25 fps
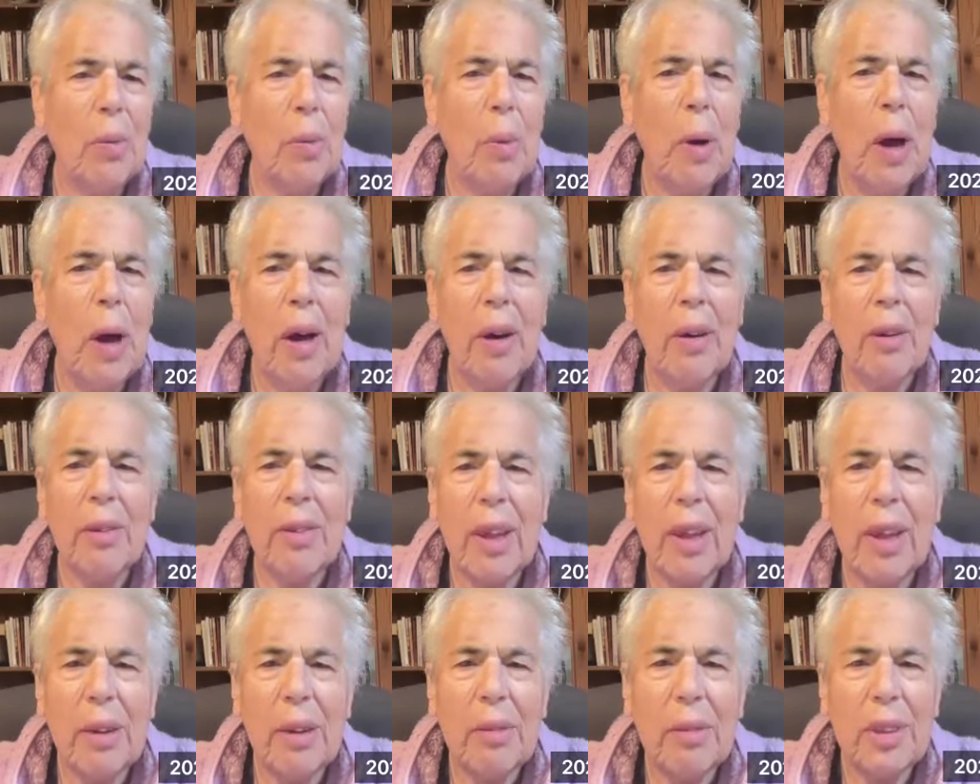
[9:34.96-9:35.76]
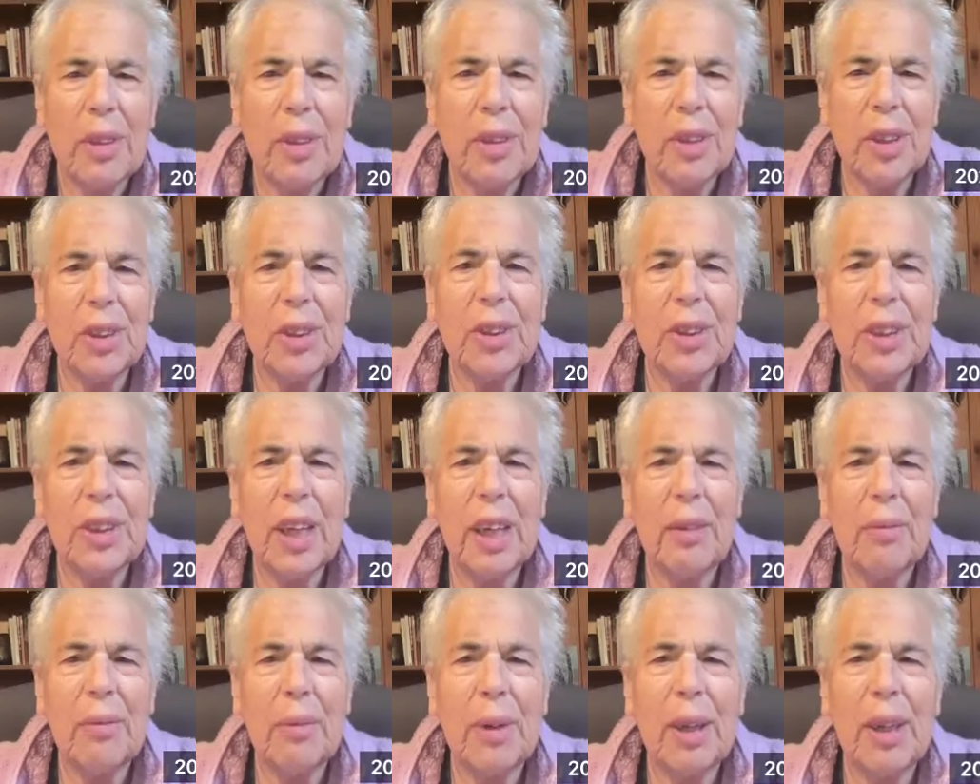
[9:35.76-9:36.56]
Wow, that was just
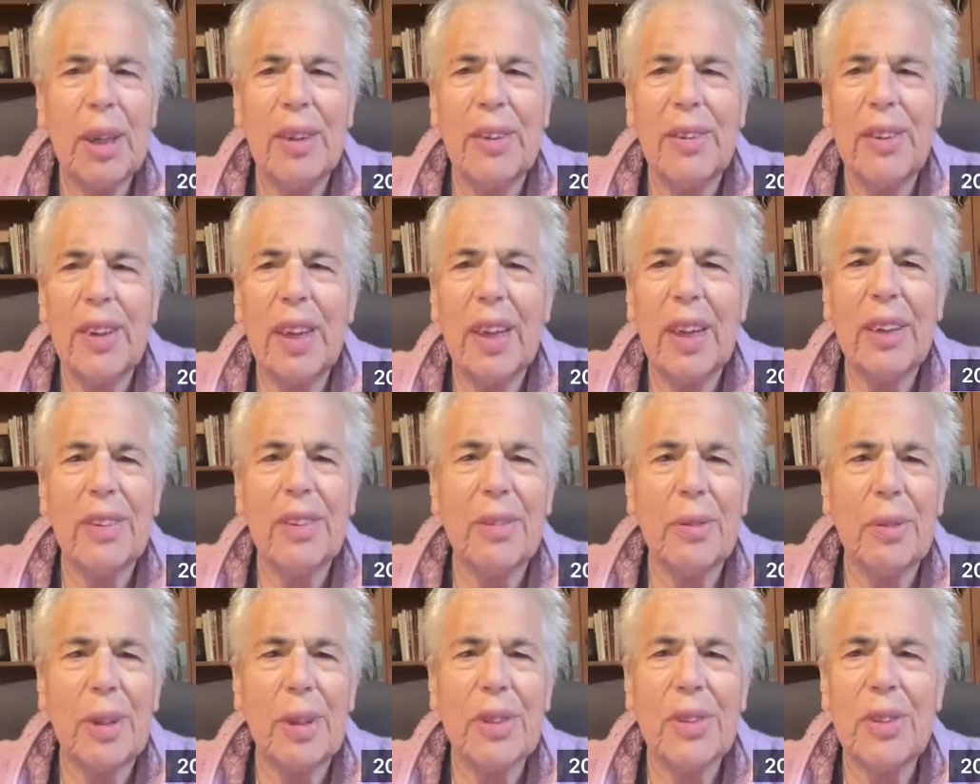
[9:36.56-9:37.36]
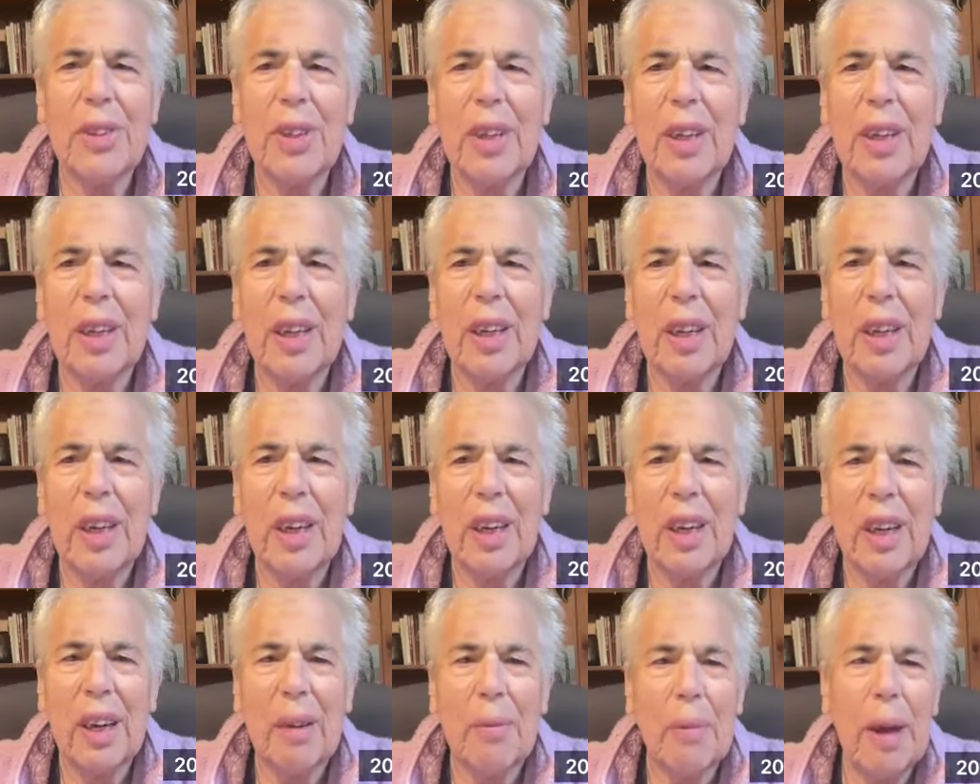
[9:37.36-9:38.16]
10 minutes. That was
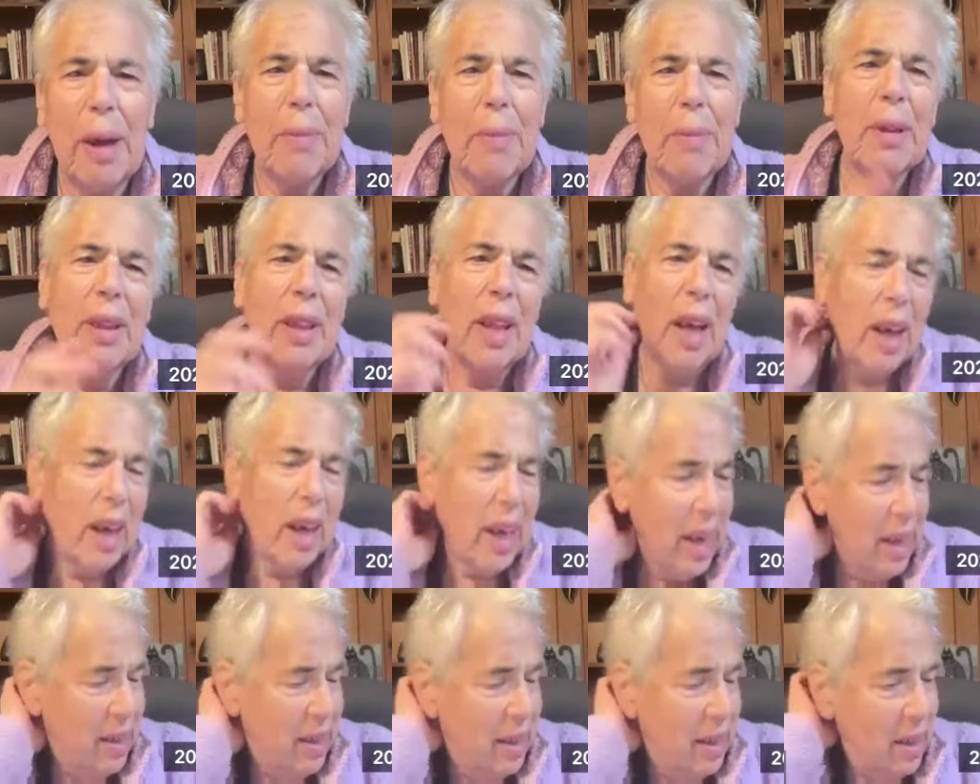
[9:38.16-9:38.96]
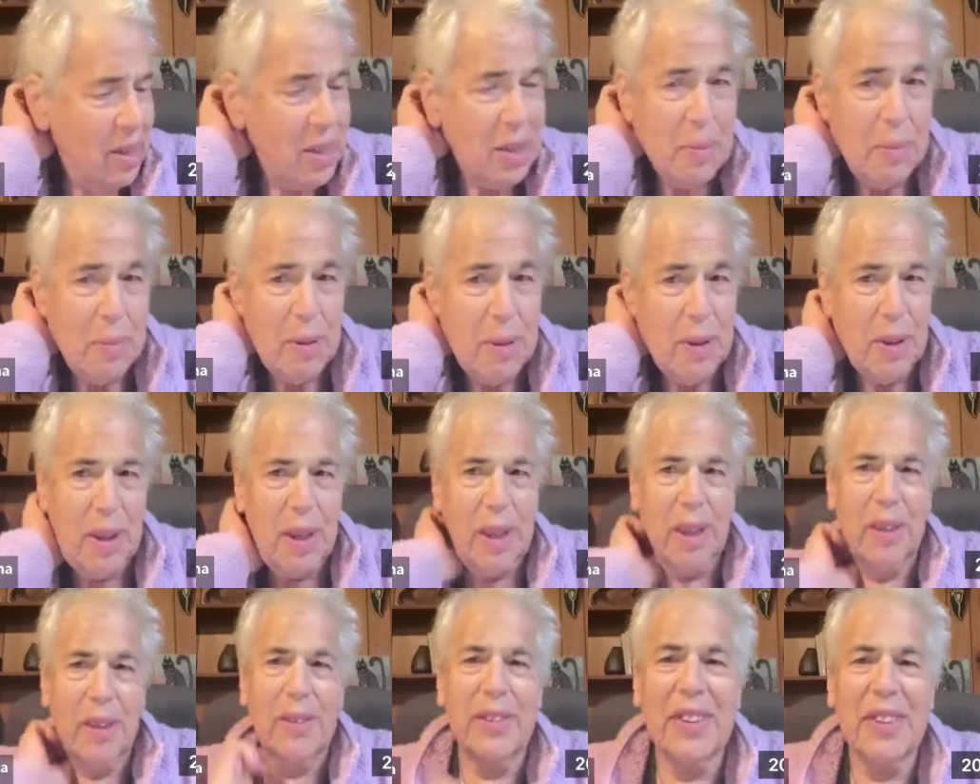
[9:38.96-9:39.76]
maybe luck and
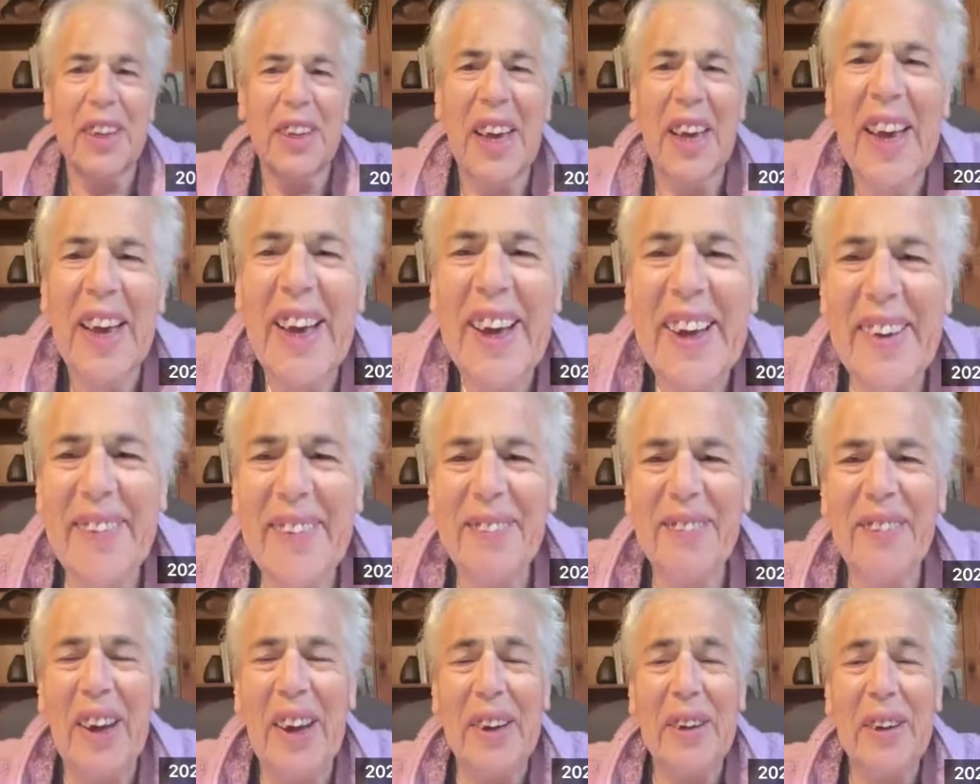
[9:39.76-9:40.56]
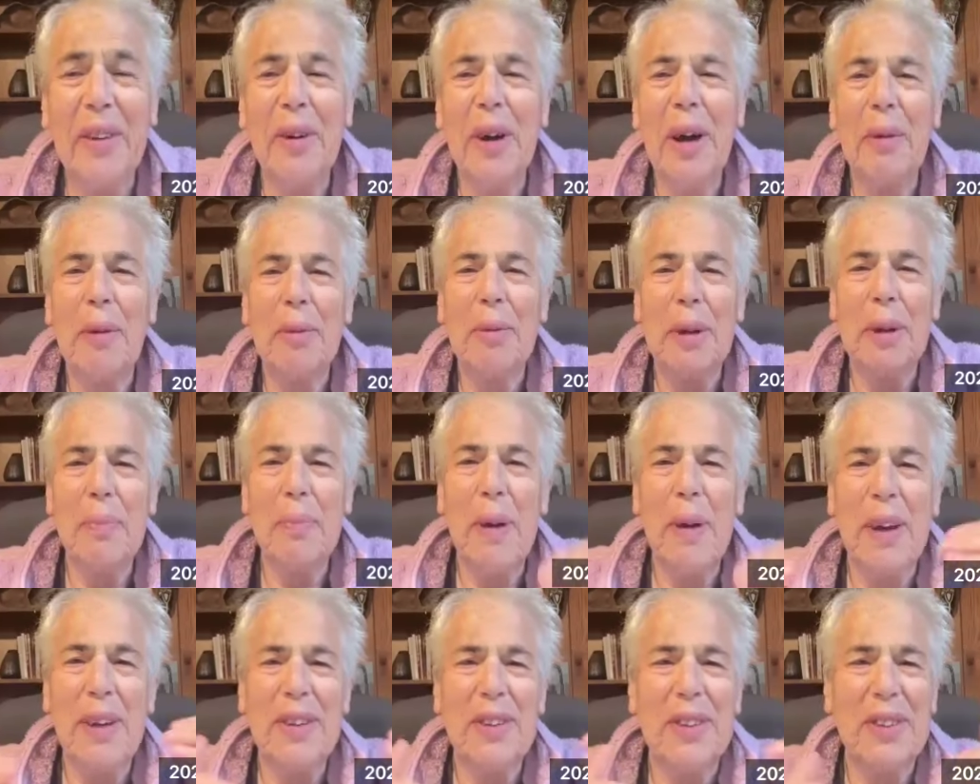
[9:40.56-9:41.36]
experience. I know how many
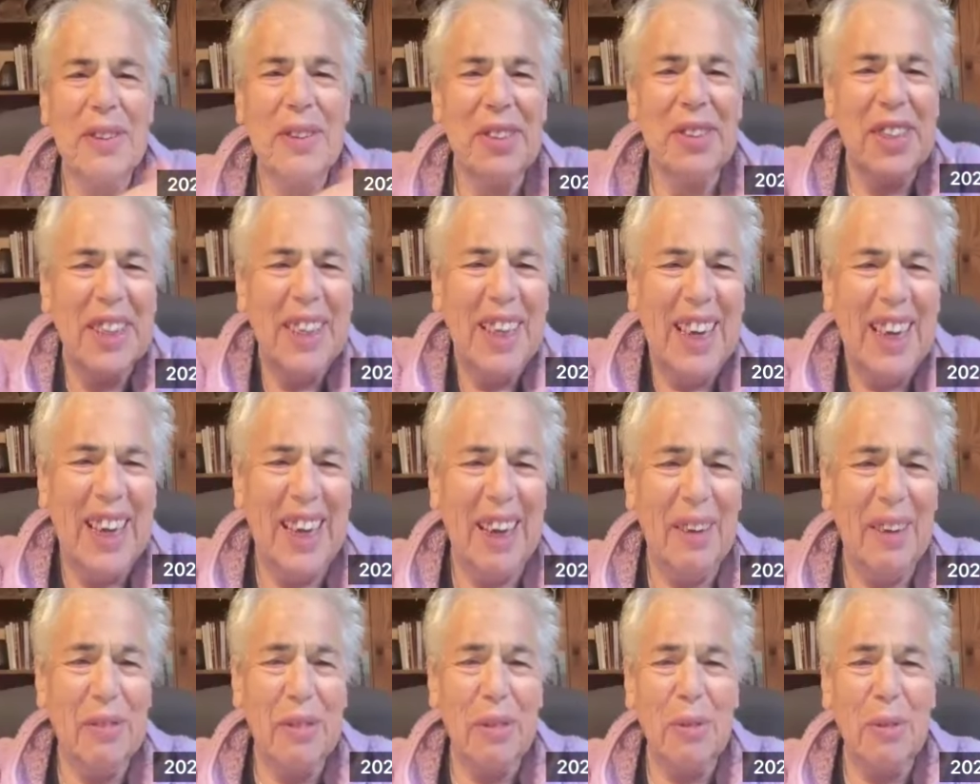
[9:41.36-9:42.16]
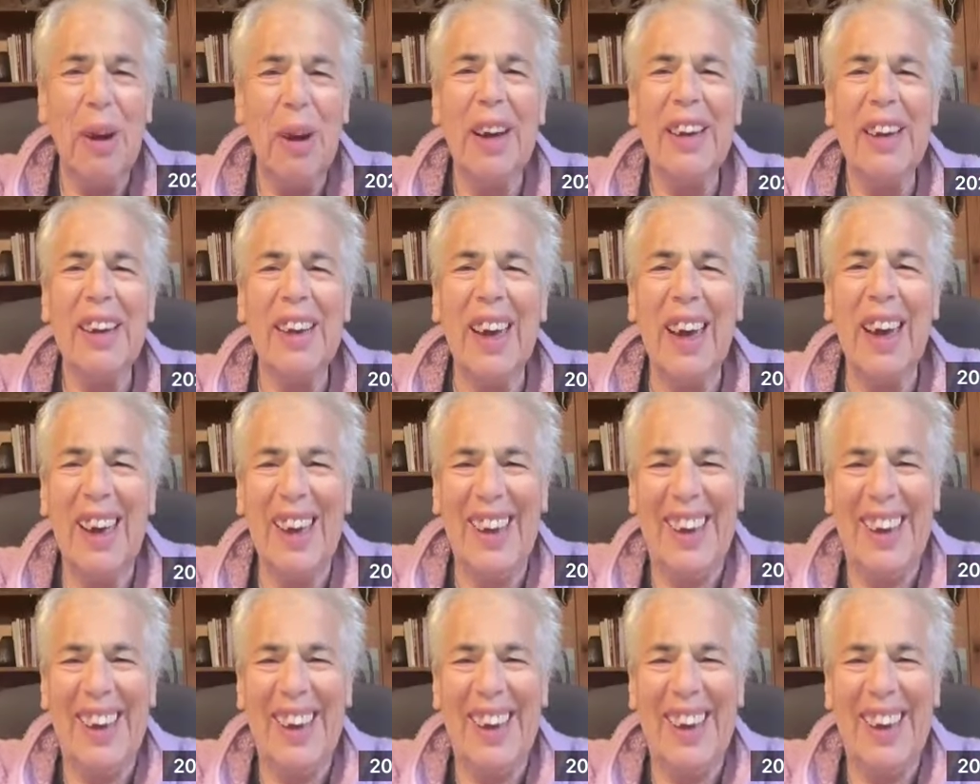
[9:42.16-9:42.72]
pages I have to write.